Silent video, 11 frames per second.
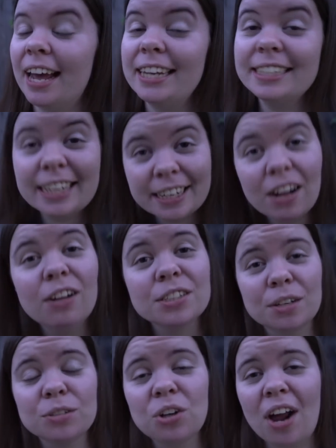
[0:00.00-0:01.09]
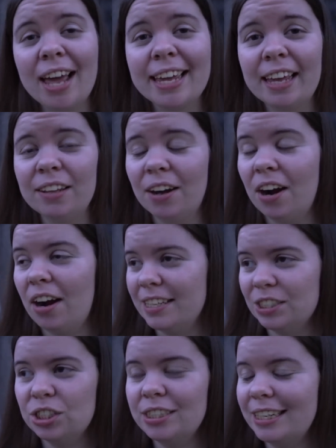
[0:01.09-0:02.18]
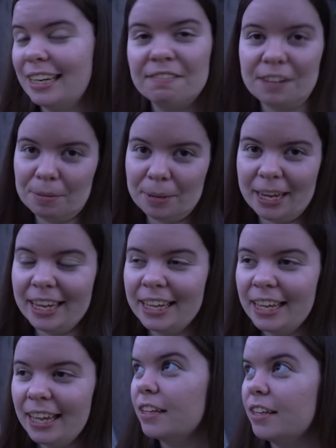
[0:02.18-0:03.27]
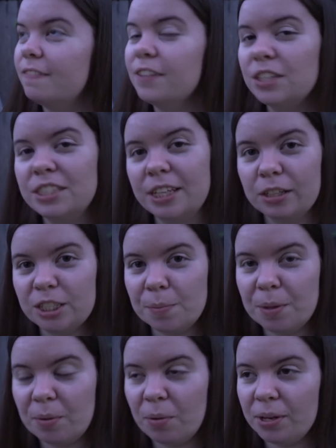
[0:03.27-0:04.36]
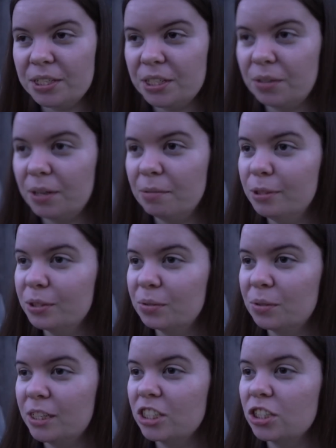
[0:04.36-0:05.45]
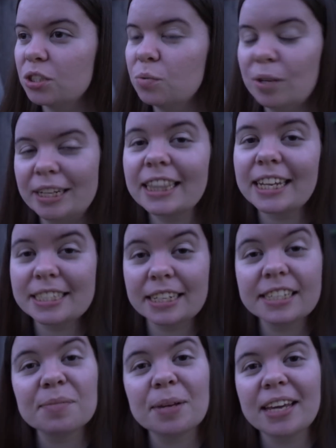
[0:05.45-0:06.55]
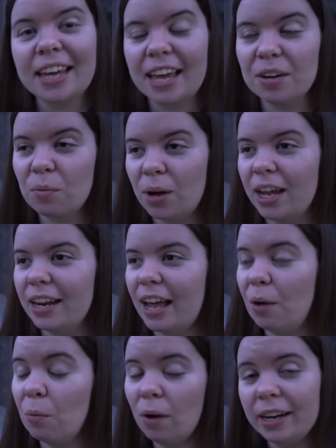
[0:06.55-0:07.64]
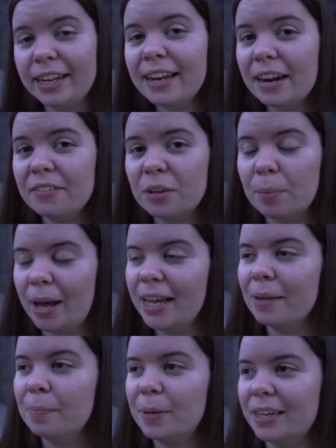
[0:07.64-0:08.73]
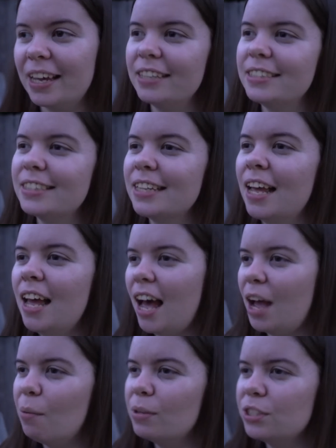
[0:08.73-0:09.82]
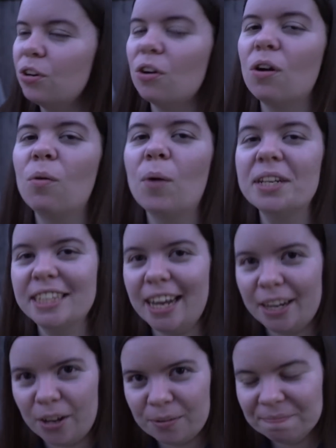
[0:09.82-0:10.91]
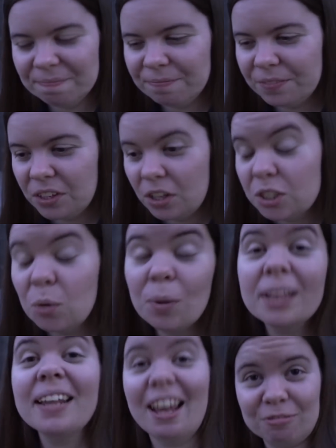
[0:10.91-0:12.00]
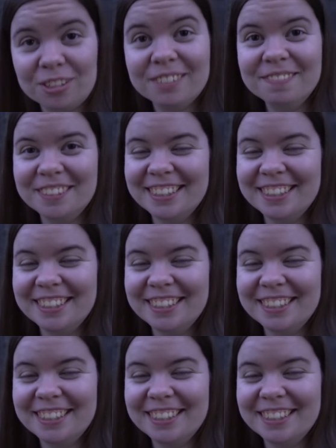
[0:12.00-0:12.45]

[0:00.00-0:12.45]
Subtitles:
I did also try a KLR, it just didn't fit me. The first dealership that we went to in Missoula just wouldn't listen to me and what I wanted out of the bike because I was a girl, what did I know? So we left.